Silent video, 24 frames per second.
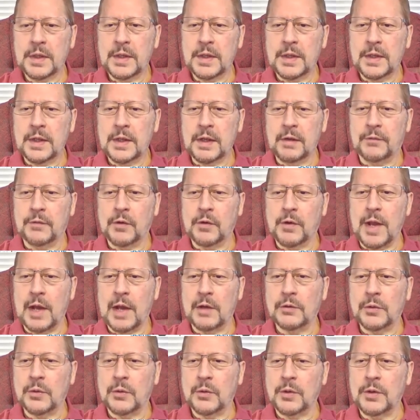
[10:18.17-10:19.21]
If you're an
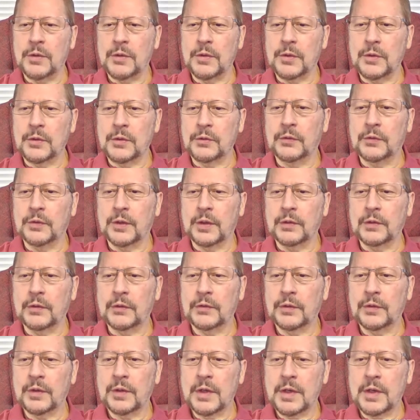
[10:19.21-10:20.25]
outdoor enthusiast,
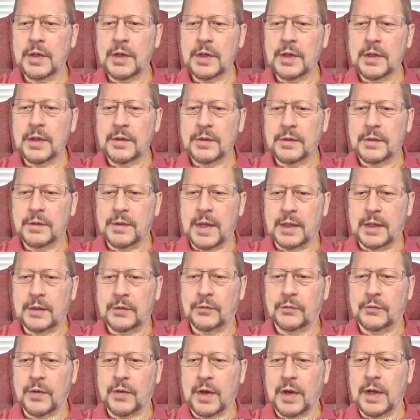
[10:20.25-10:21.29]
that's
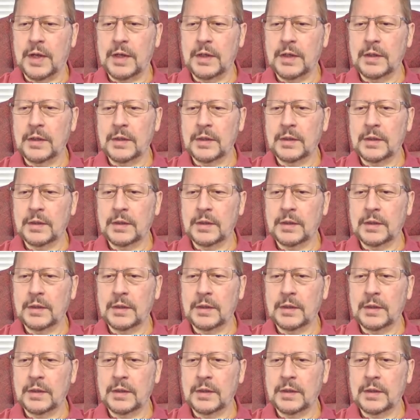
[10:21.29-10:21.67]
fine.